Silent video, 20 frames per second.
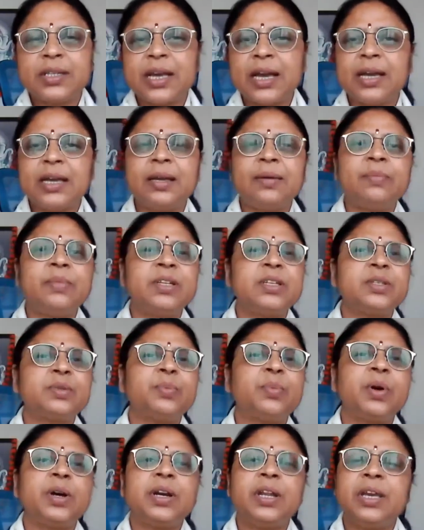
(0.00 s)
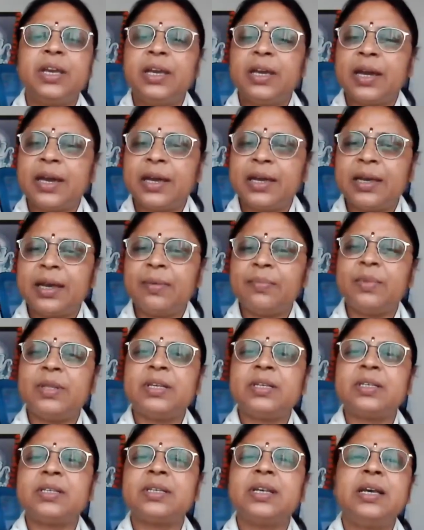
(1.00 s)
I am this body, I am
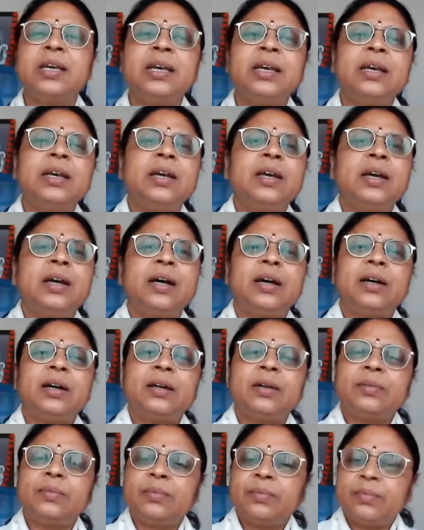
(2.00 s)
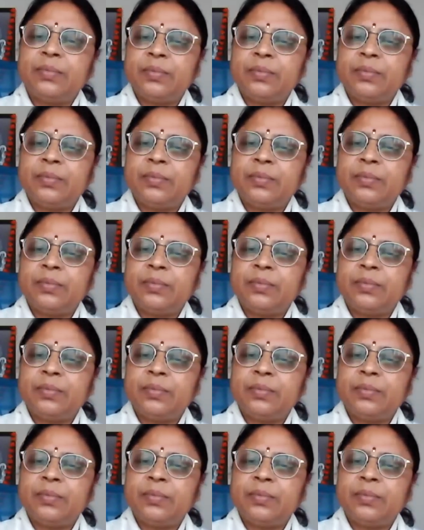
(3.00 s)
this um,